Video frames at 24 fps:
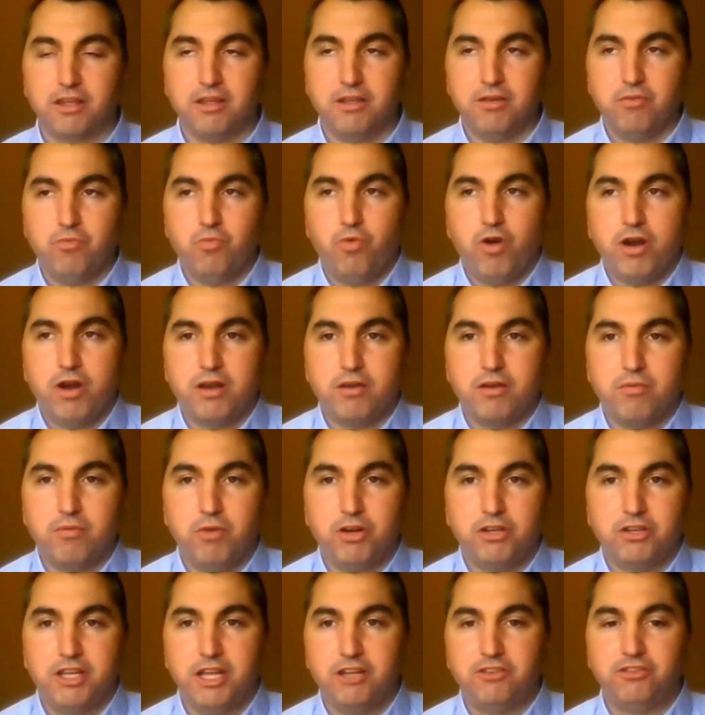what
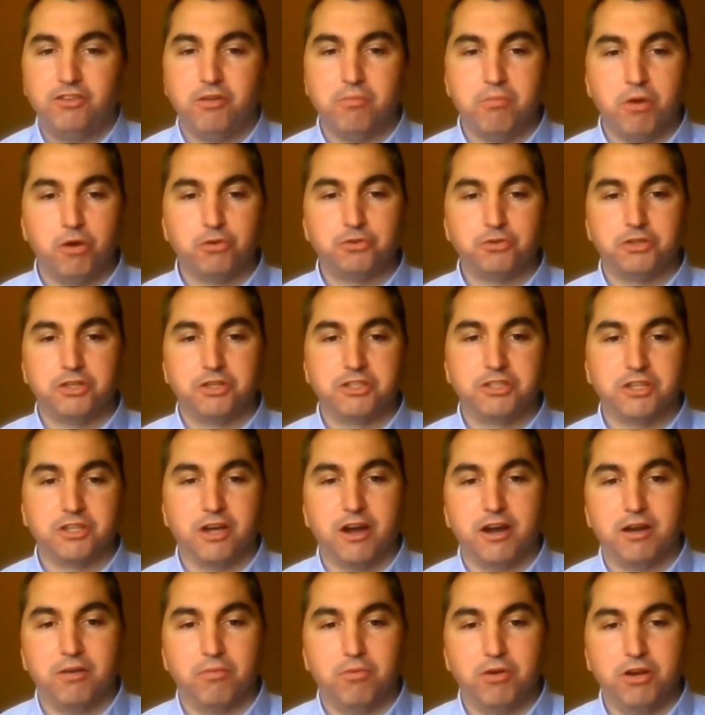gets you most
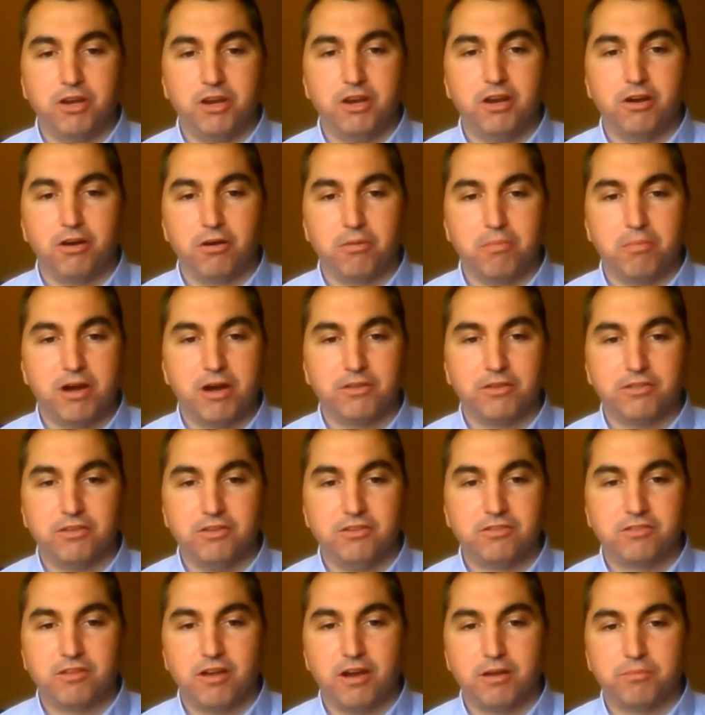excited when you hear about
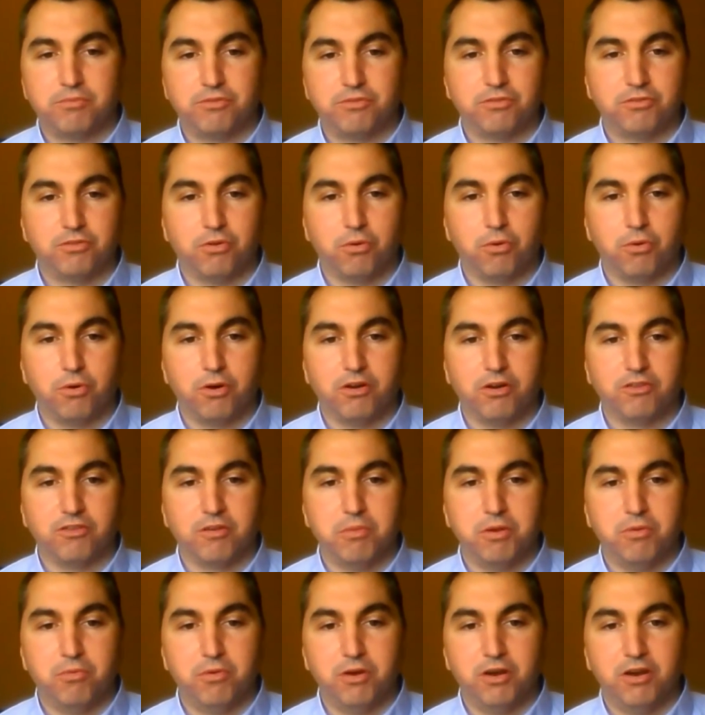these types of stories? I
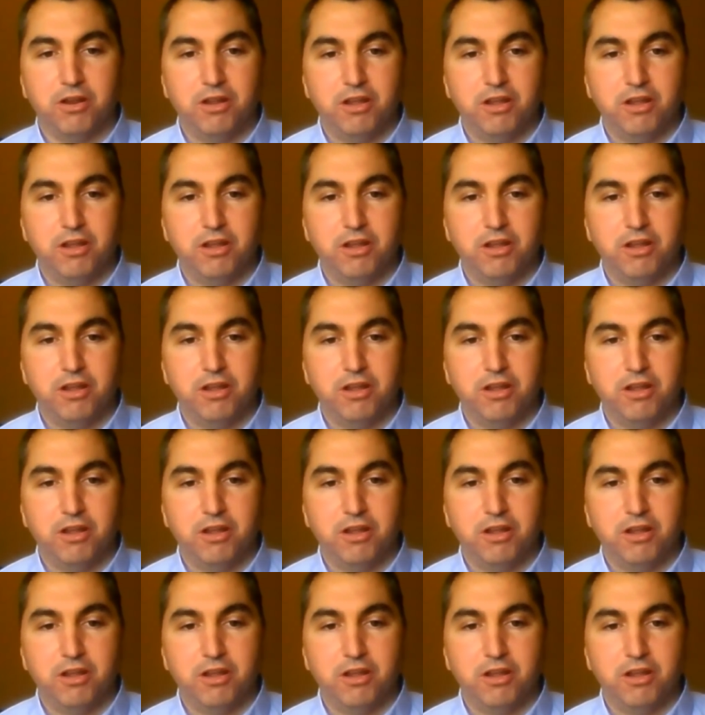mean, what?